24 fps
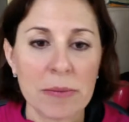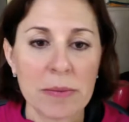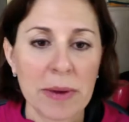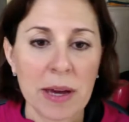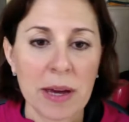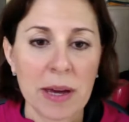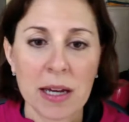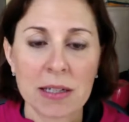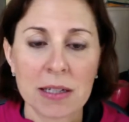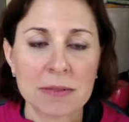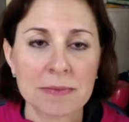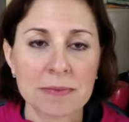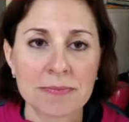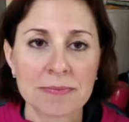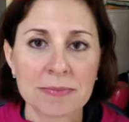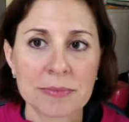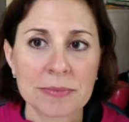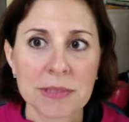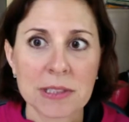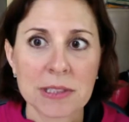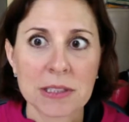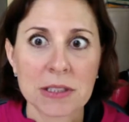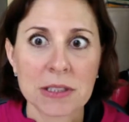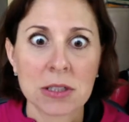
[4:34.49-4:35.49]
bag.
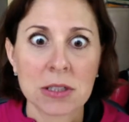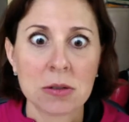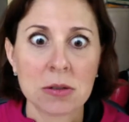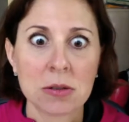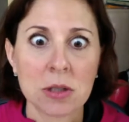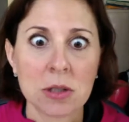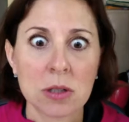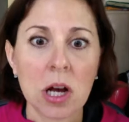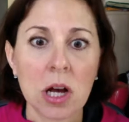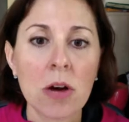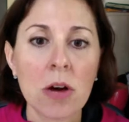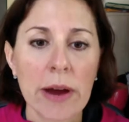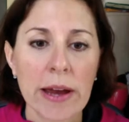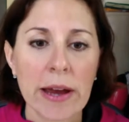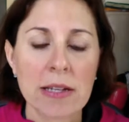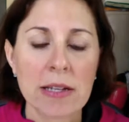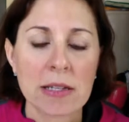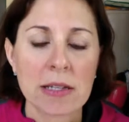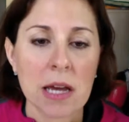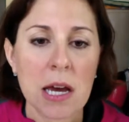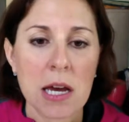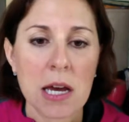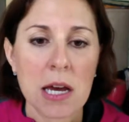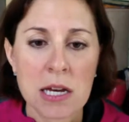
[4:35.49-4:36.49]
Cool. All right.
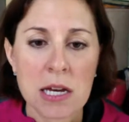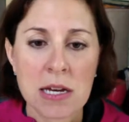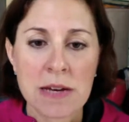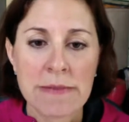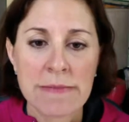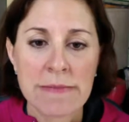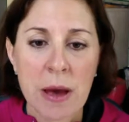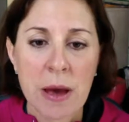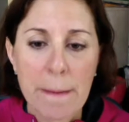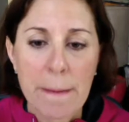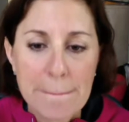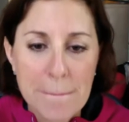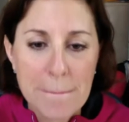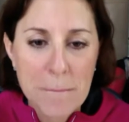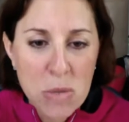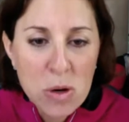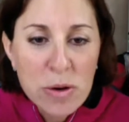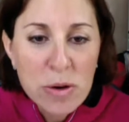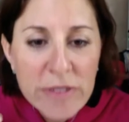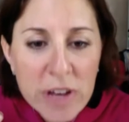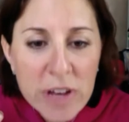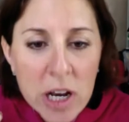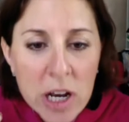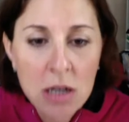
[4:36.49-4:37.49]

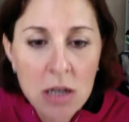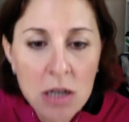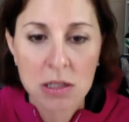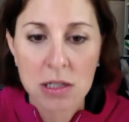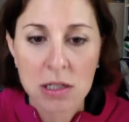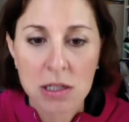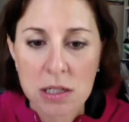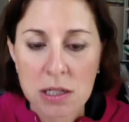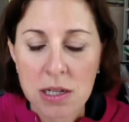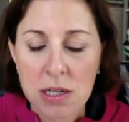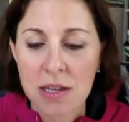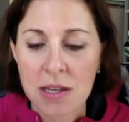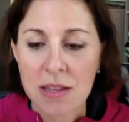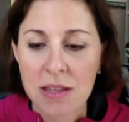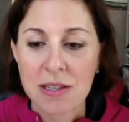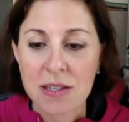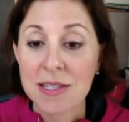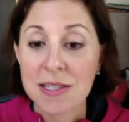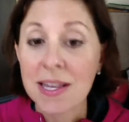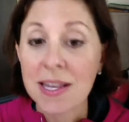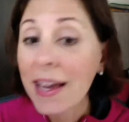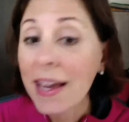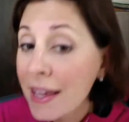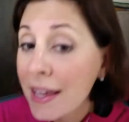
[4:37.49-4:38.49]
Moving on. The
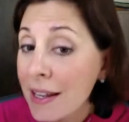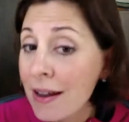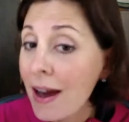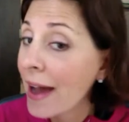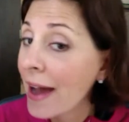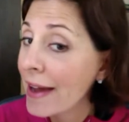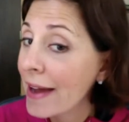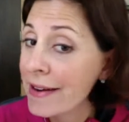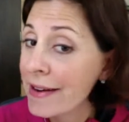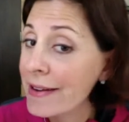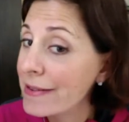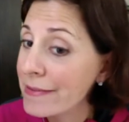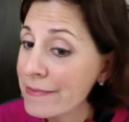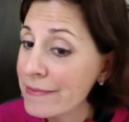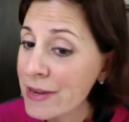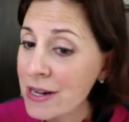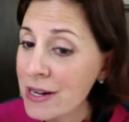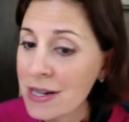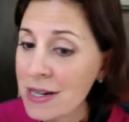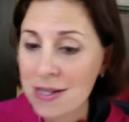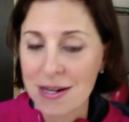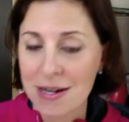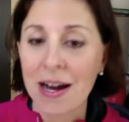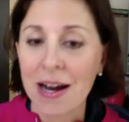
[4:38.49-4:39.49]
second item
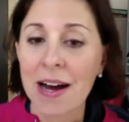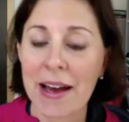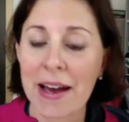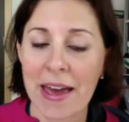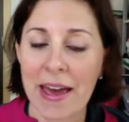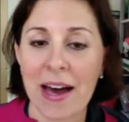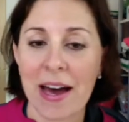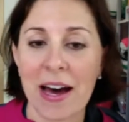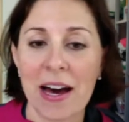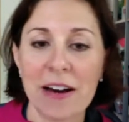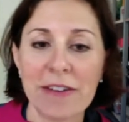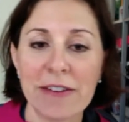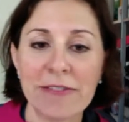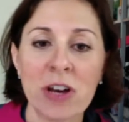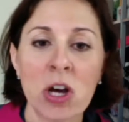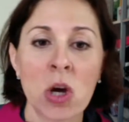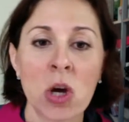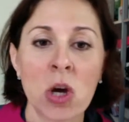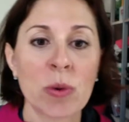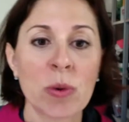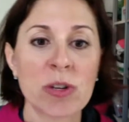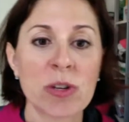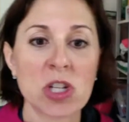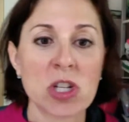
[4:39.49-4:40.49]
I have,
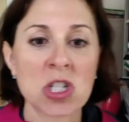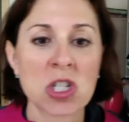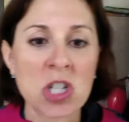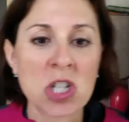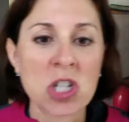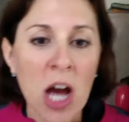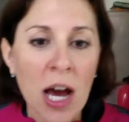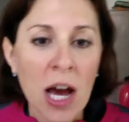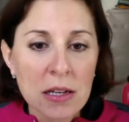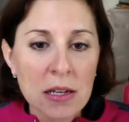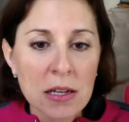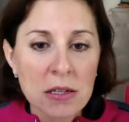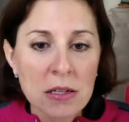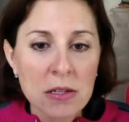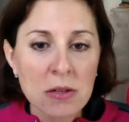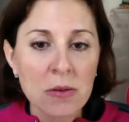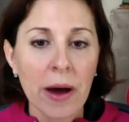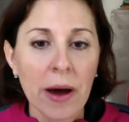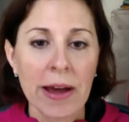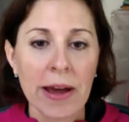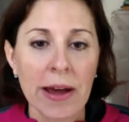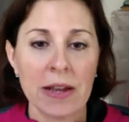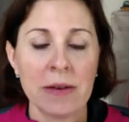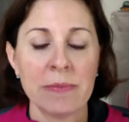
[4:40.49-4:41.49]
which is not a new
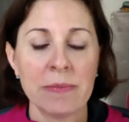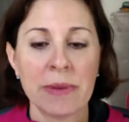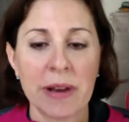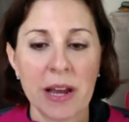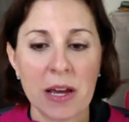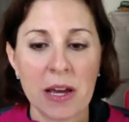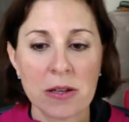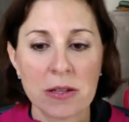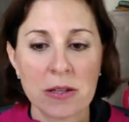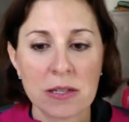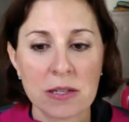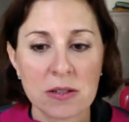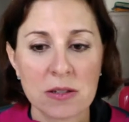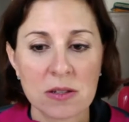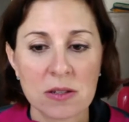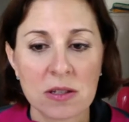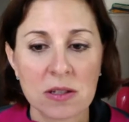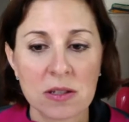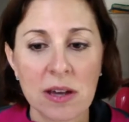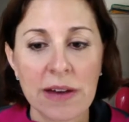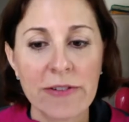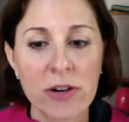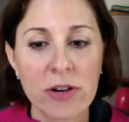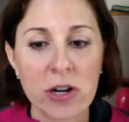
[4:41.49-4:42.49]
item, but I
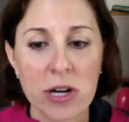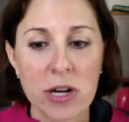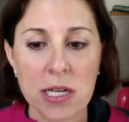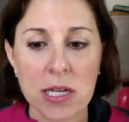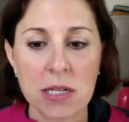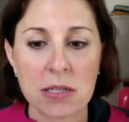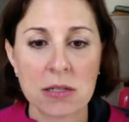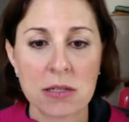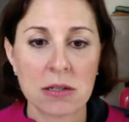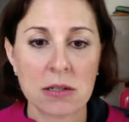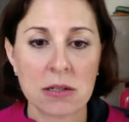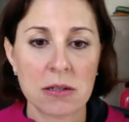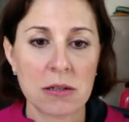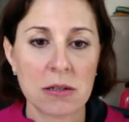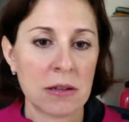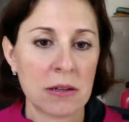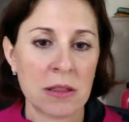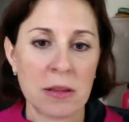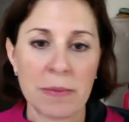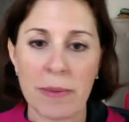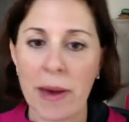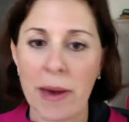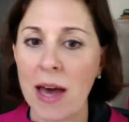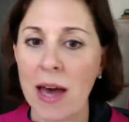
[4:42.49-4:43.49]
discovered it in
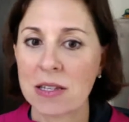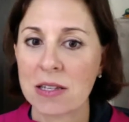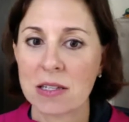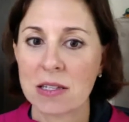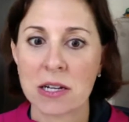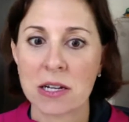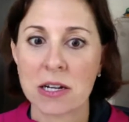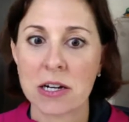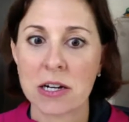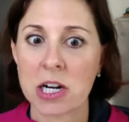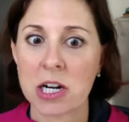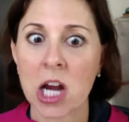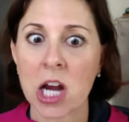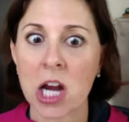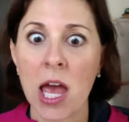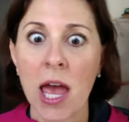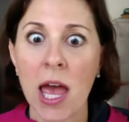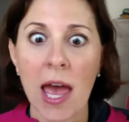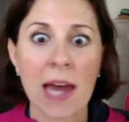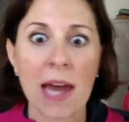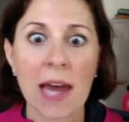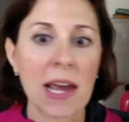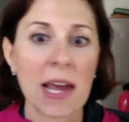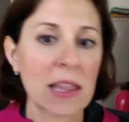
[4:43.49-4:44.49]
the past year
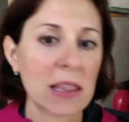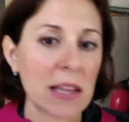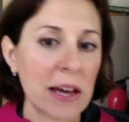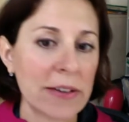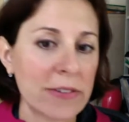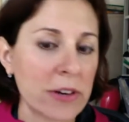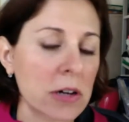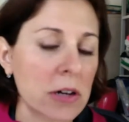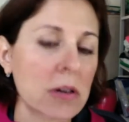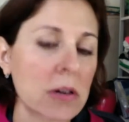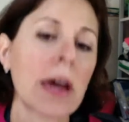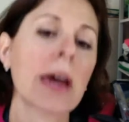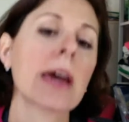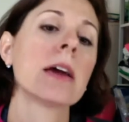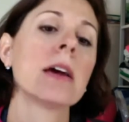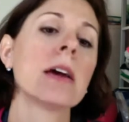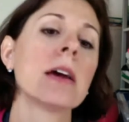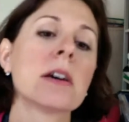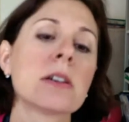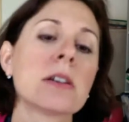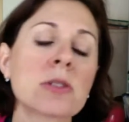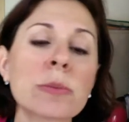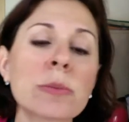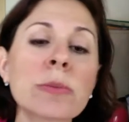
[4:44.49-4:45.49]
and I love it. Okay.
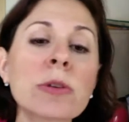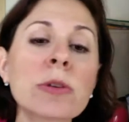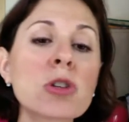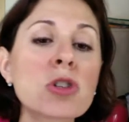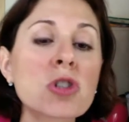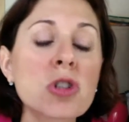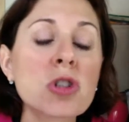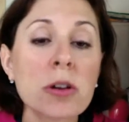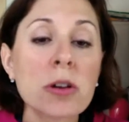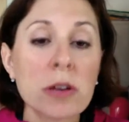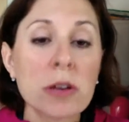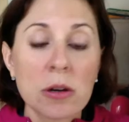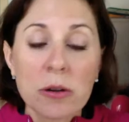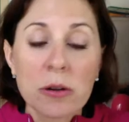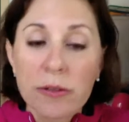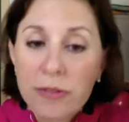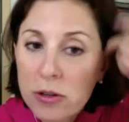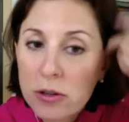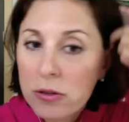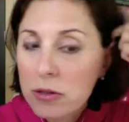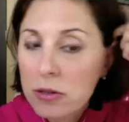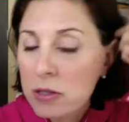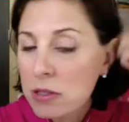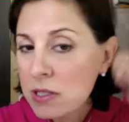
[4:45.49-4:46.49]
So I'm going to show you, if
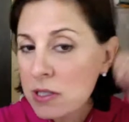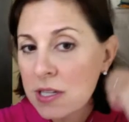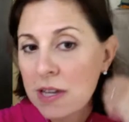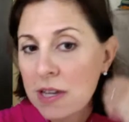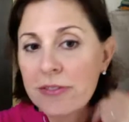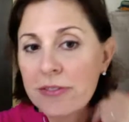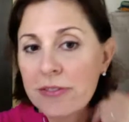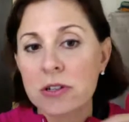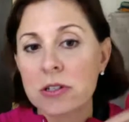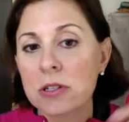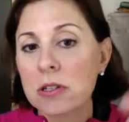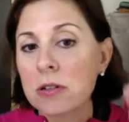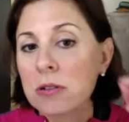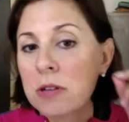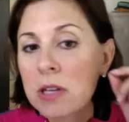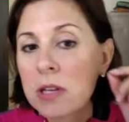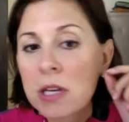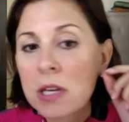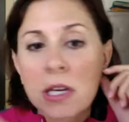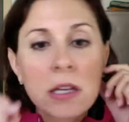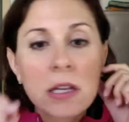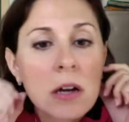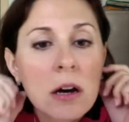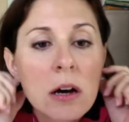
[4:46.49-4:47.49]
you can see, if you're tuning
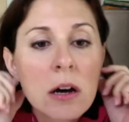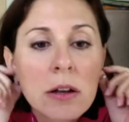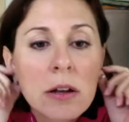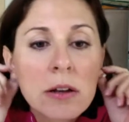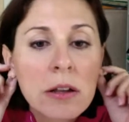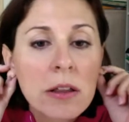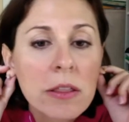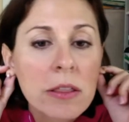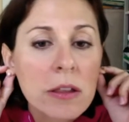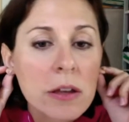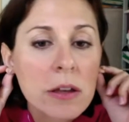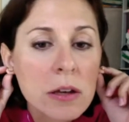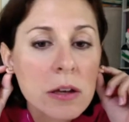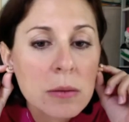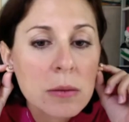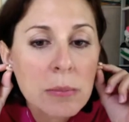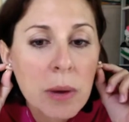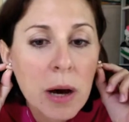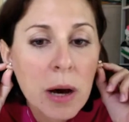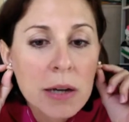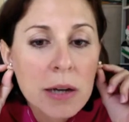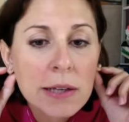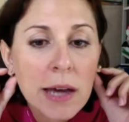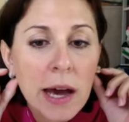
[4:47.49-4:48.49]
in on the
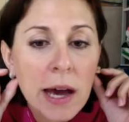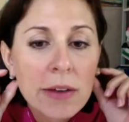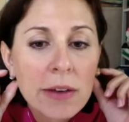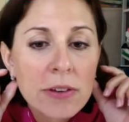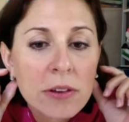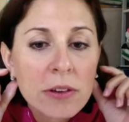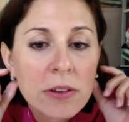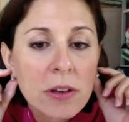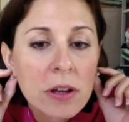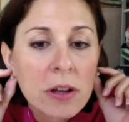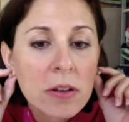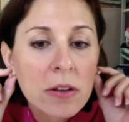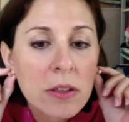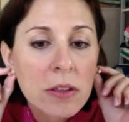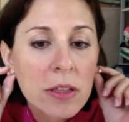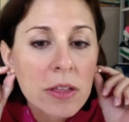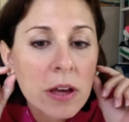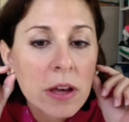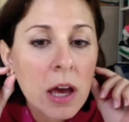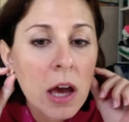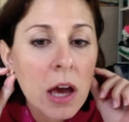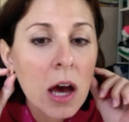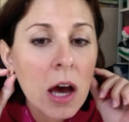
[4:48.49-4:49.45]
podcast instead of the thing,